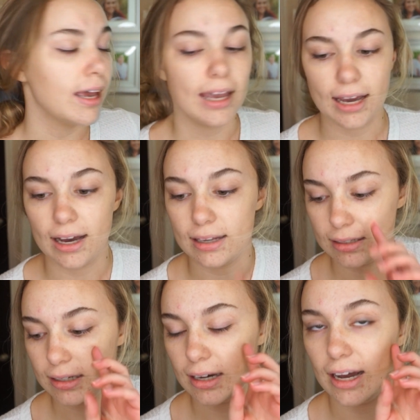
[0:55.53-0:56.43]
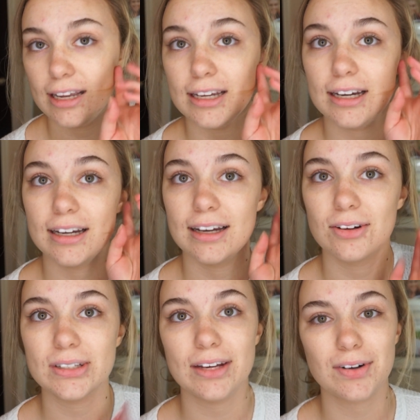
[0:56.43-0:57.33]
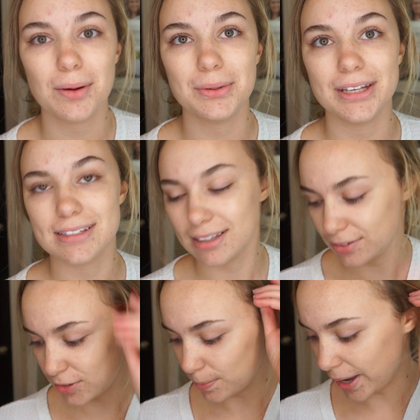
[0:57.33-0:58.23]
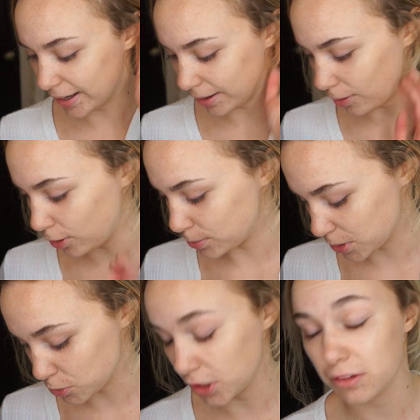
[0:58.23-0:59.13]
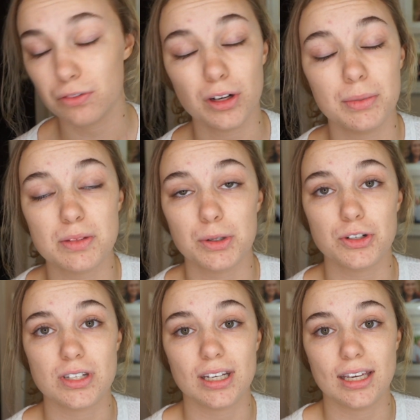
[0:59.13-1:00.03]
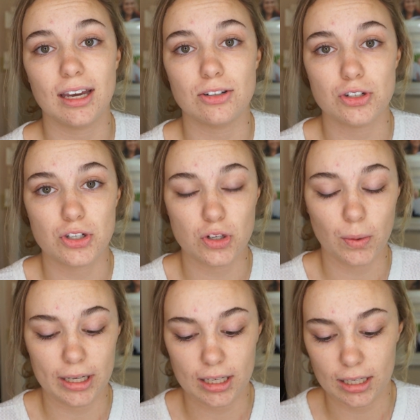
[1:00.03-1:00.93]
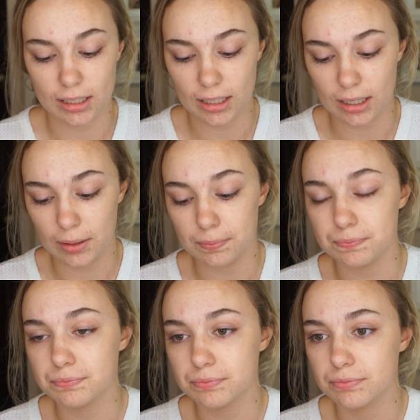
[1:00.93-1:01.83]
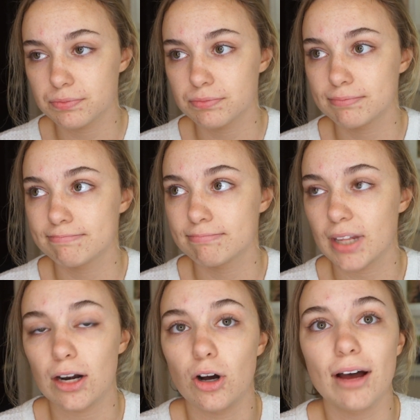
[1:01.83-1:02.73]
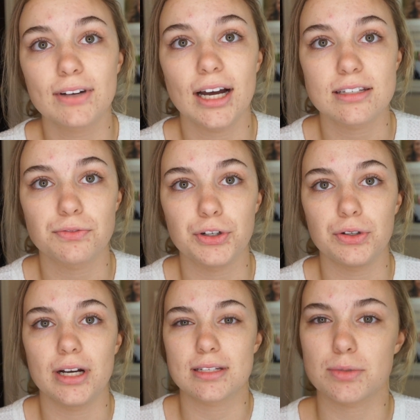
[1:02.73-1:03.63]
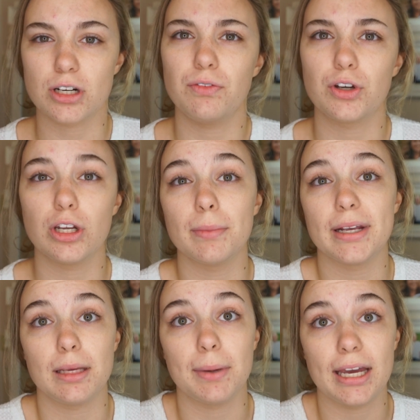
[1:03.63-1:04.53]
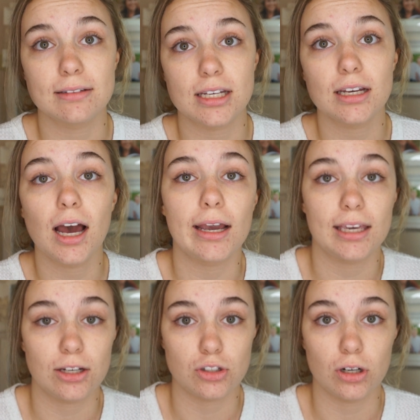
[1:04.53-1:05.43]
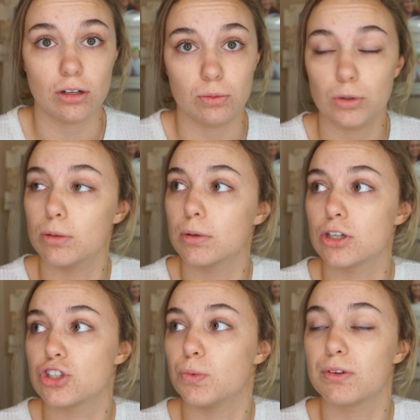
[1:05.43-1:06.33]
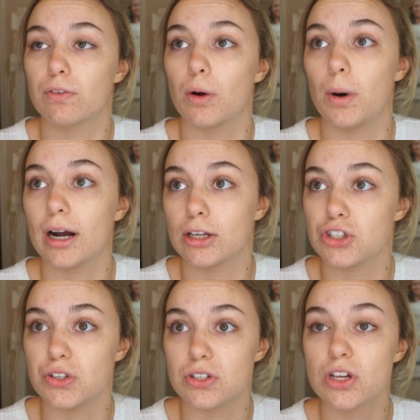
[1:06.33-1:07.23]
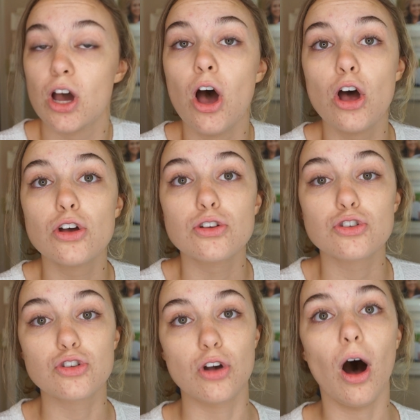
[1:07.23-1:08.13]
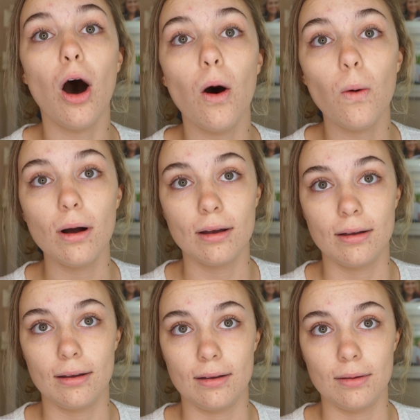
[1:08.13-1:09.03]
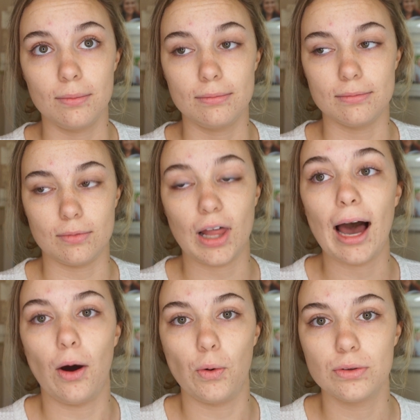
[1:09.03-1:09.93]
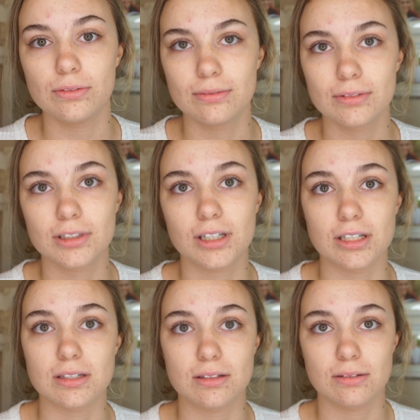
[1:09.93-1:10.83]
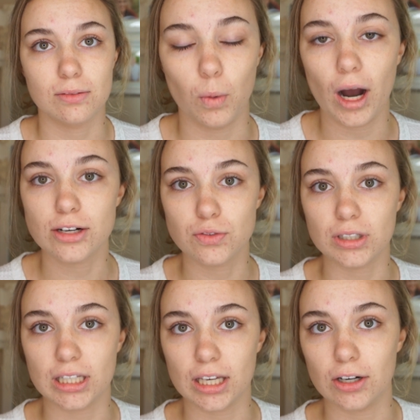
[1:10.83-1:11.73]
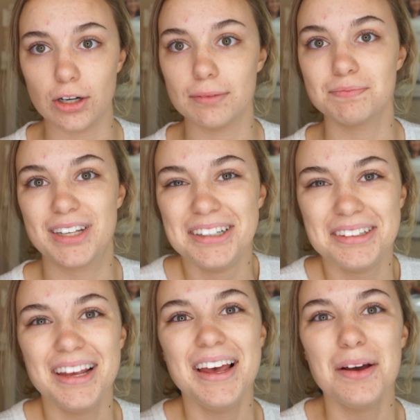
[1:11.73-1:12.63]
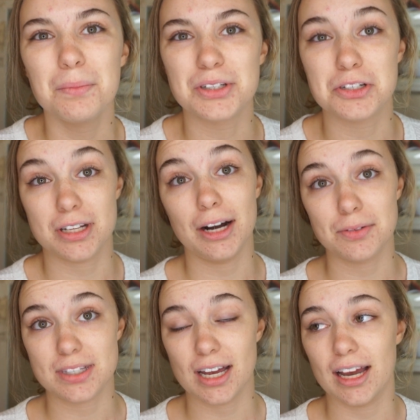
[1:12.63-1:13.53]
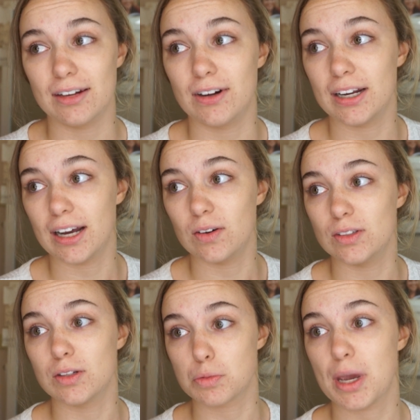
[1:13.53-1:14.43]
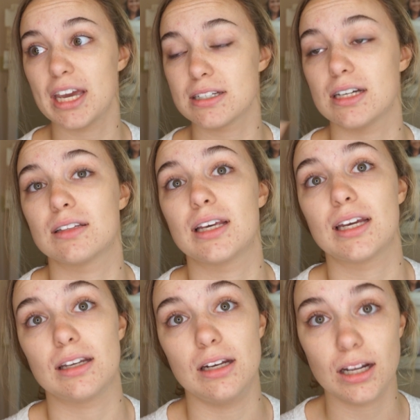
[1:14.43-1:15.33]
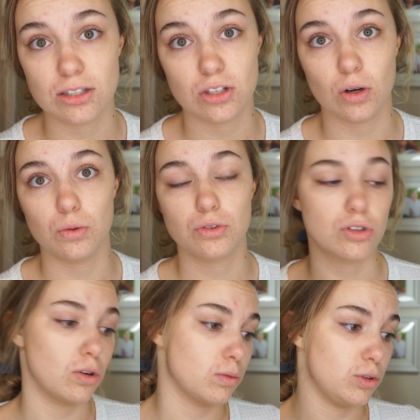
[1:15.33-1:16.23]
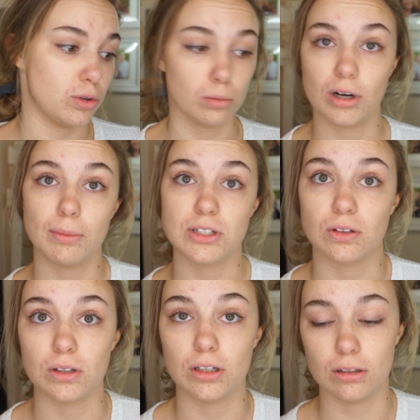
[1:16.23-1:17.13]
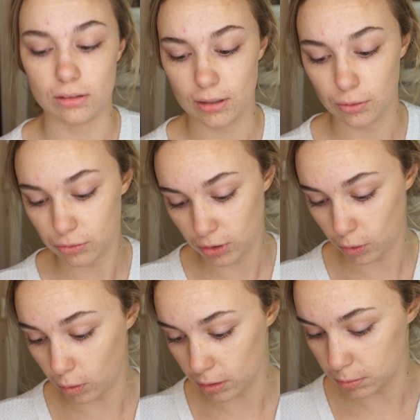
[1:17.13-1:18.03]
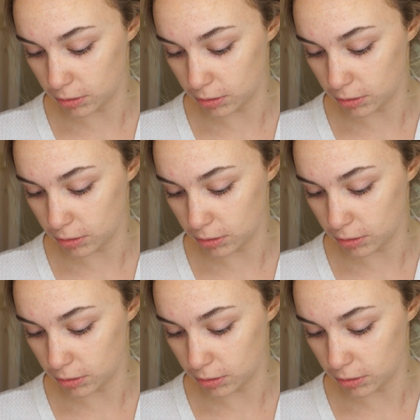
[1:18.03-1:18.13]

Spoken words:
And I only have a couple days left back at home, so I'm trying to film as much as I can just so I can, I don't know, have content for you guys. I'm sorry if you Maggie panting. I kicked her out of the room because she went for a walk and she's so loud because walks really get her. But she's outside right now and is panting like nutso, so you can probably still hear her out the door.